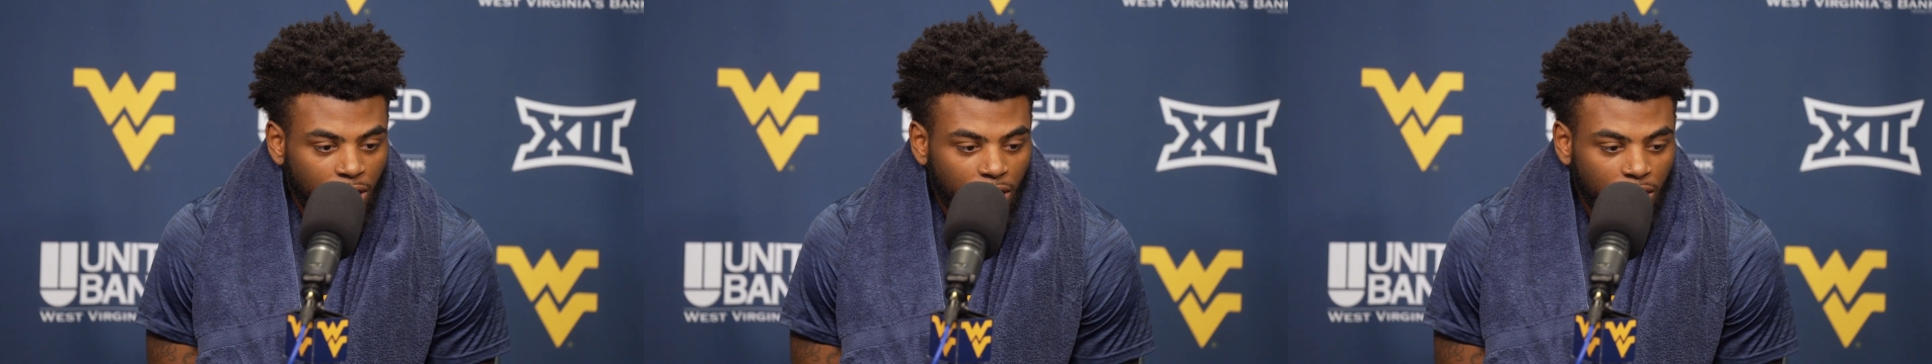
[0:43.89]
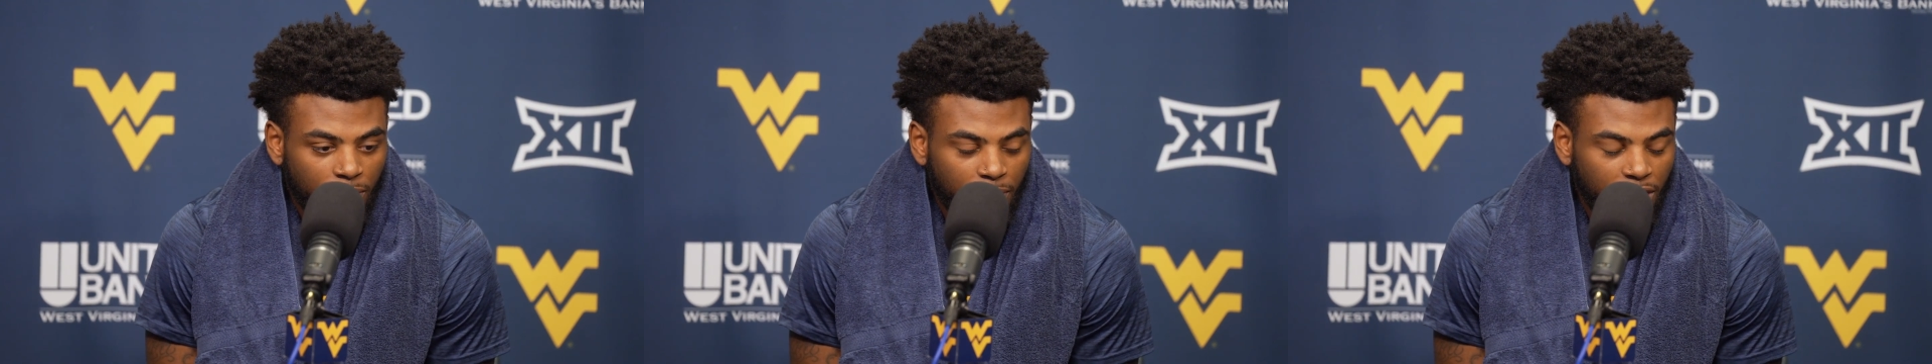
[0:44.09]

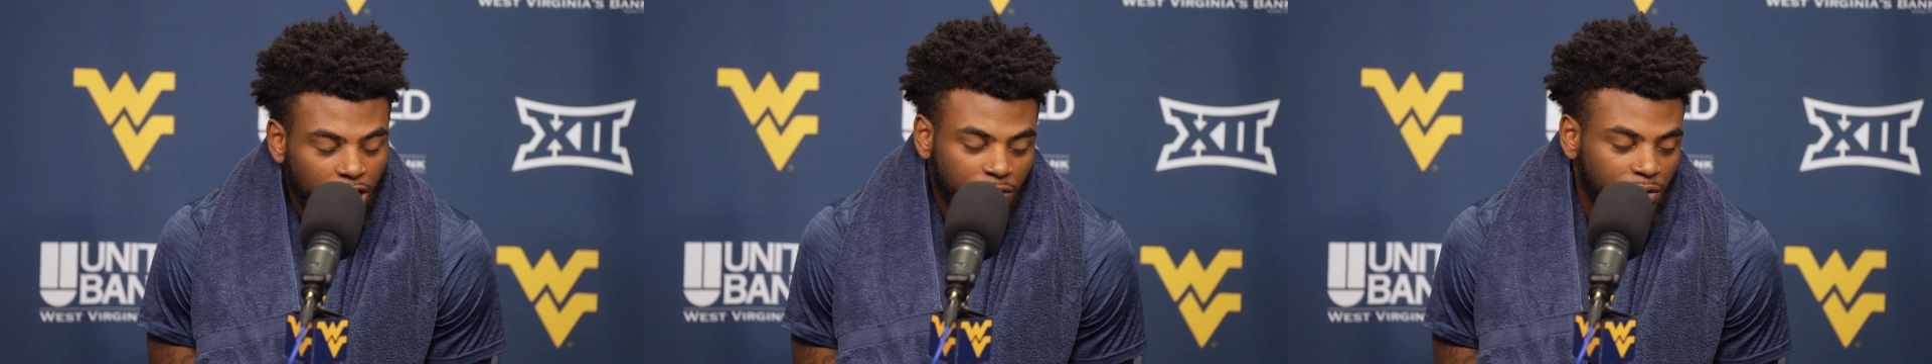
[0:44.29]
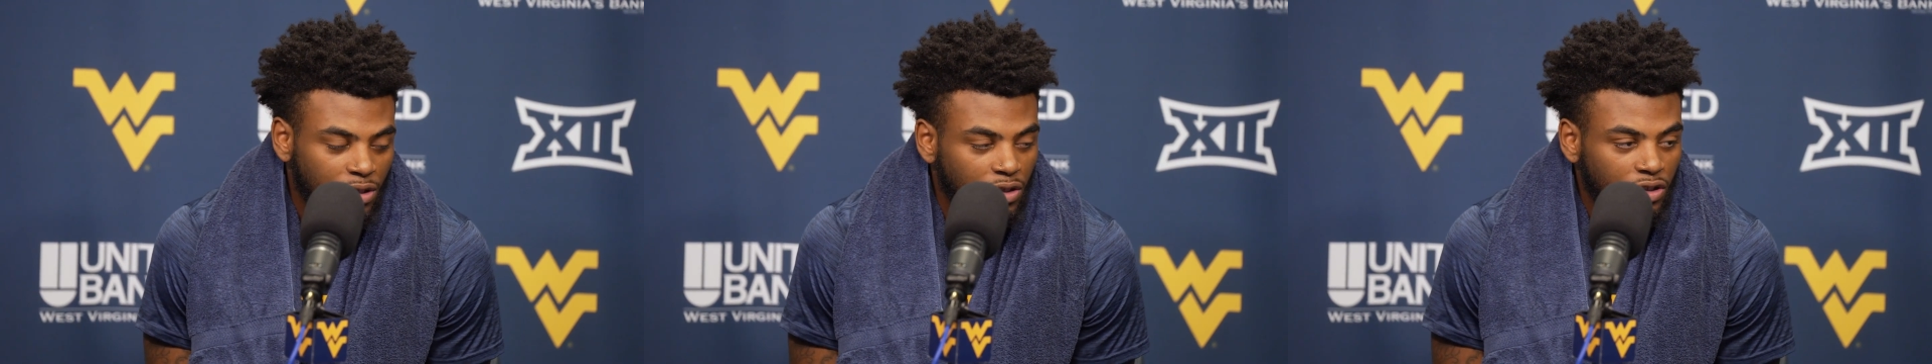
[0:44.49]
uh, but
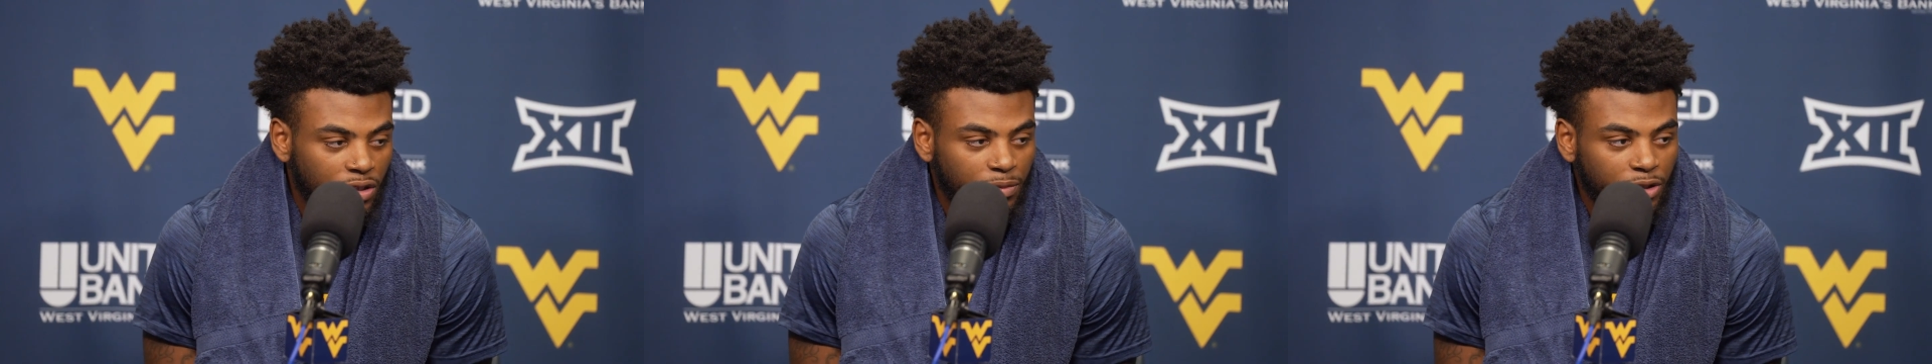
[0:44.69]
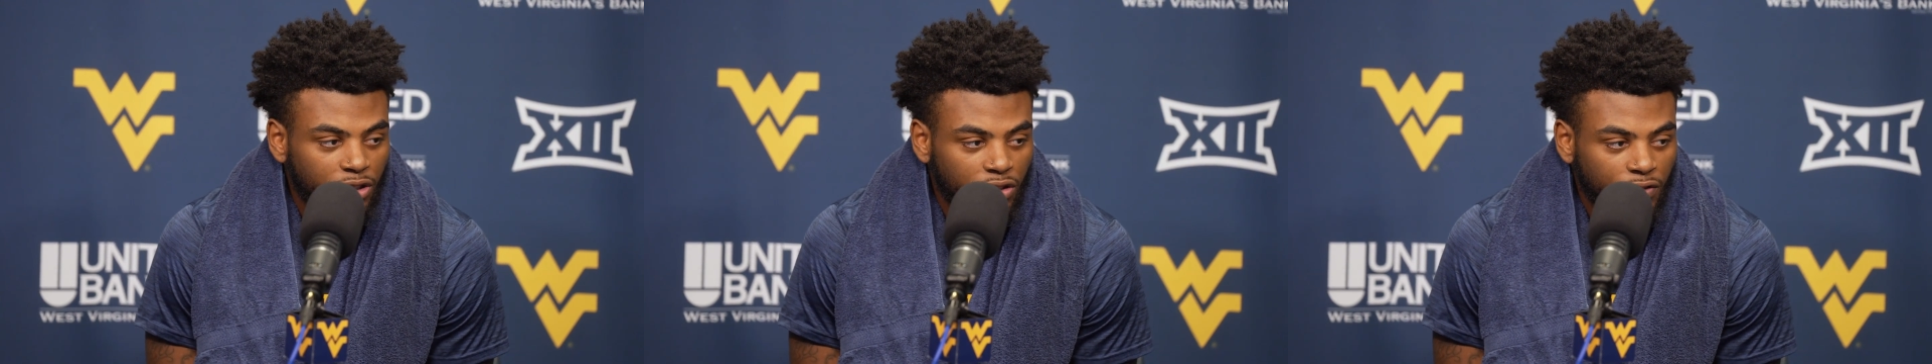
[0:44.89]
that's what those
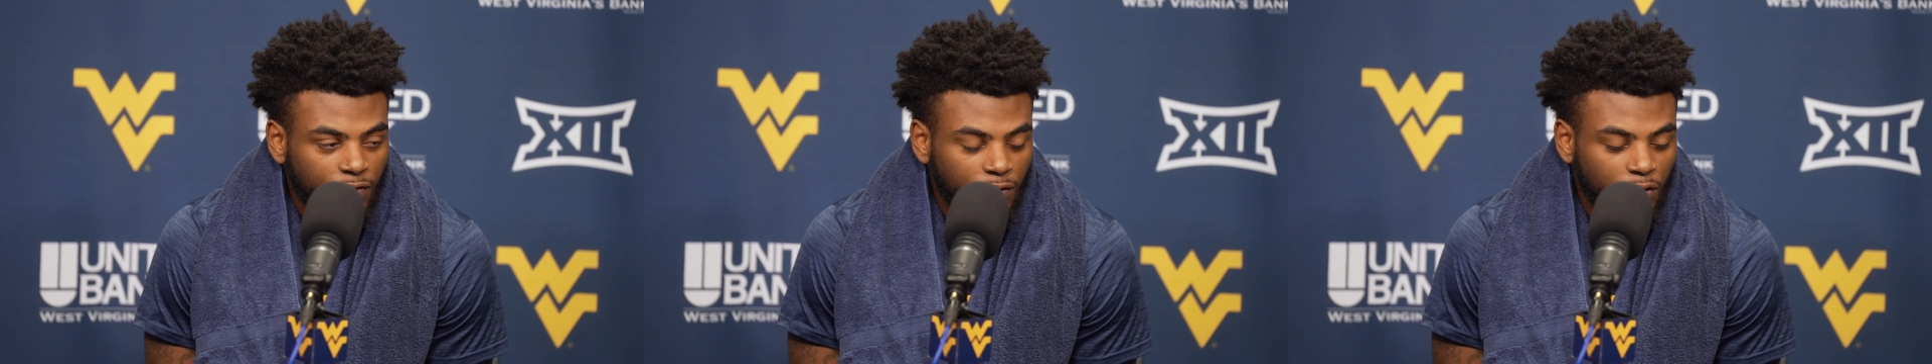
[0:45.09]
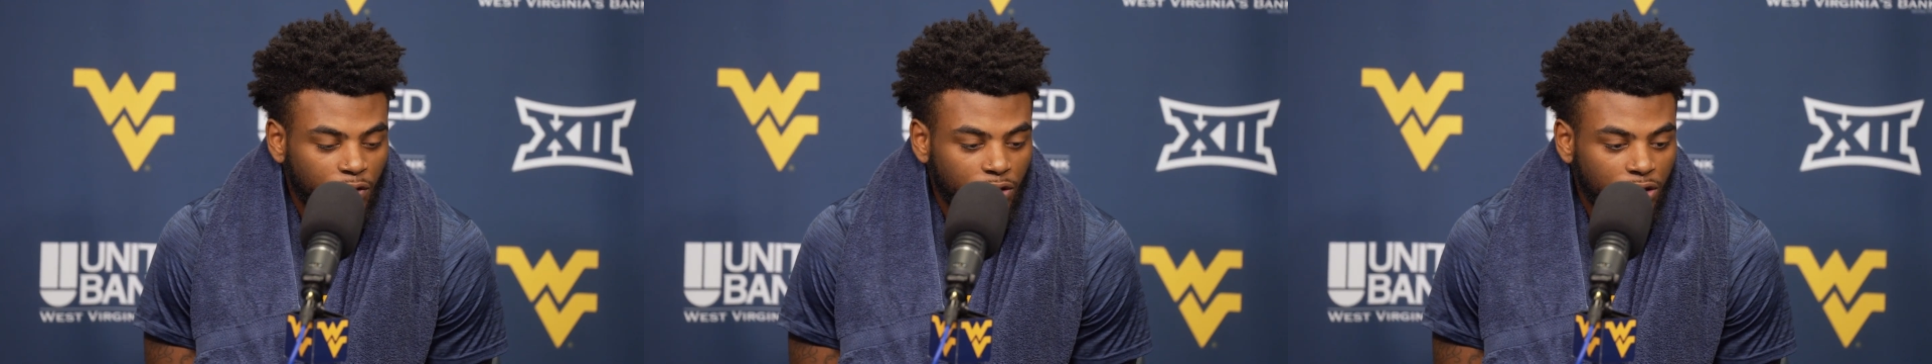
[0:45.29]
scrimmages are
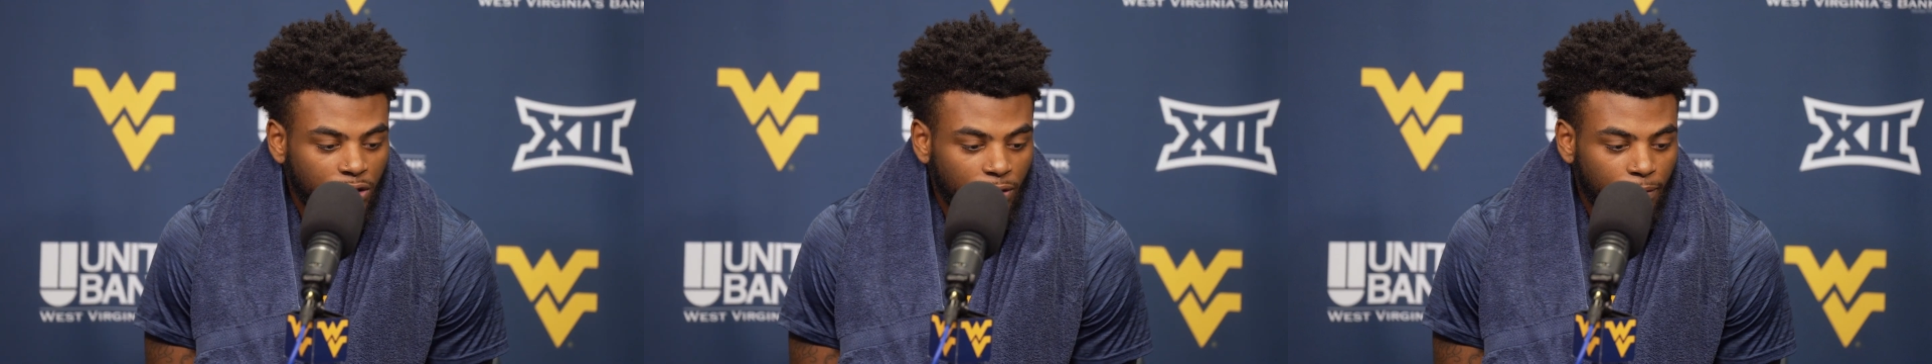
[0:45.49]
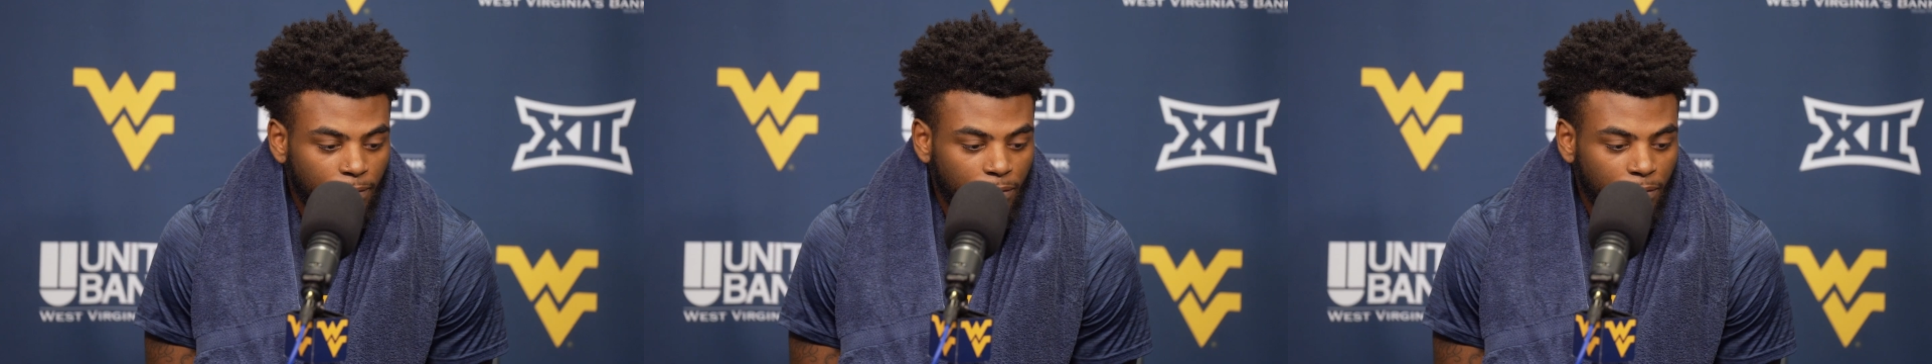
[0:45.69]
for.